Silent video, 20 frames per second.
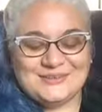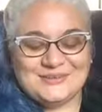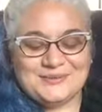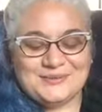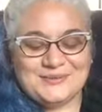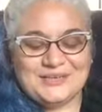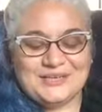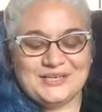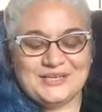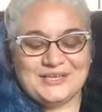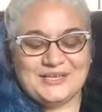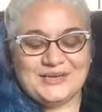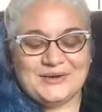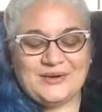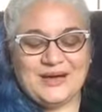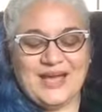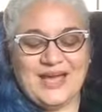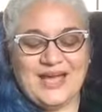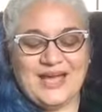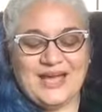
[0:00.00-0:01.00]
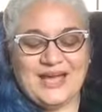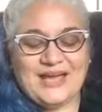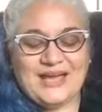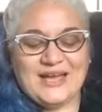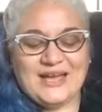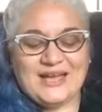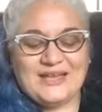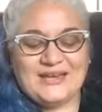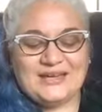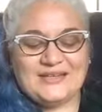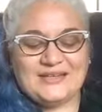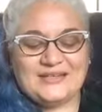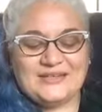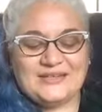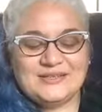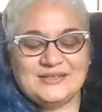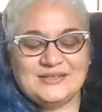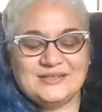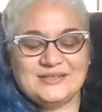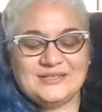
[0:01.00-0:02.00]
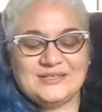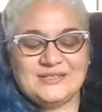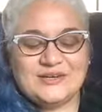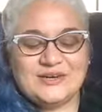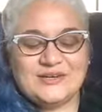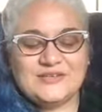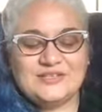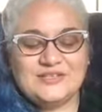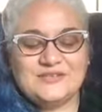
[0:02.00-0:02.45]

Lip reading: We're going to go ahead and start to